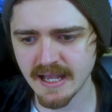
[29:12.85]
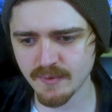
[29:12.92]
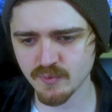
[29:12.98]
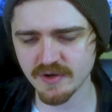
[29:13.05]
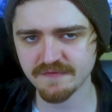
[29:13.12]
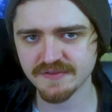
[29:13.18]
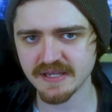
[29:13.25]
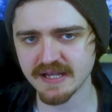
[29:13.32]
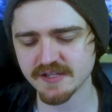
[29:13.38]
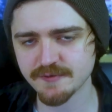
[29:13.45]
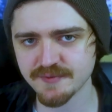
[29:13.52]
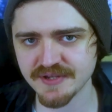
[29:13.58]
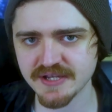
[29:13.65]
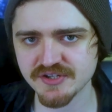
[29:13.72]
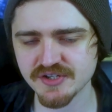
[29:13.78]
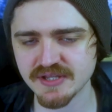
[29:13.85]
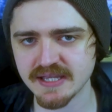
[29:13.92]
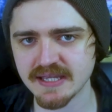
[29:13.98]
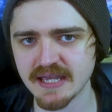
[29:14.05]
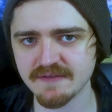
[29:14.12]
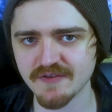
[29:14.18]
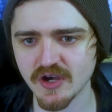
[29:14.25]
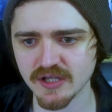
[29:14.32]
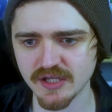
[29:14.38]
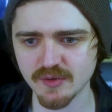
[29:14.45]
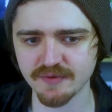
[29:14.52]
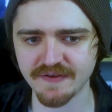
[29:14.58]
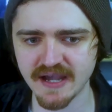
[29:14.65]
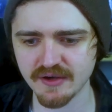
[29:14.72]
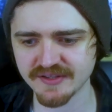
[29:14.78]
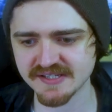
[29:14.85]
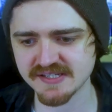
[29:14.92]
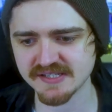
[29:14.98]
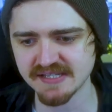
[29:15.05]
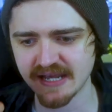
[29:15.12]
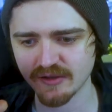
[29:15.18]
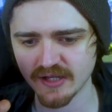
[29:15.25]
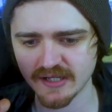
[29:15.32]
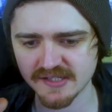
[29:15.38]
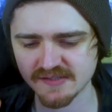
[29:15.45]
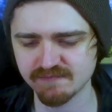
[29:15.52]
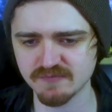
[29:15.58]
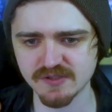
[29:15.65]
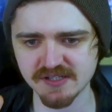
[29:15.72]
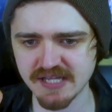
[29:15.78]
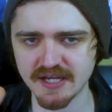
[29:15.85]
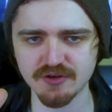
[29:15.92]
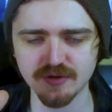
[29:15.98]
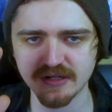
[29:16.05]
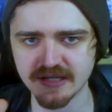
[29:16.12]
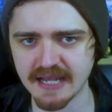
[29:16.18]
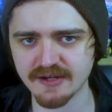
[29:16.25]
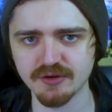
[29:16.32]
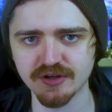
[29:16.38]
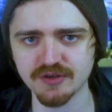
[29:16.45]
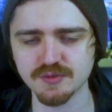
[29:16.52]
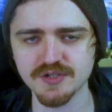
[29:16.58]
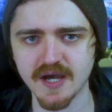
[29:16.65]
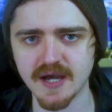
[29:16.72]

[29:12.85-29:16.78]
and with the explanation they gave earlier with how this is now like a sacred canonical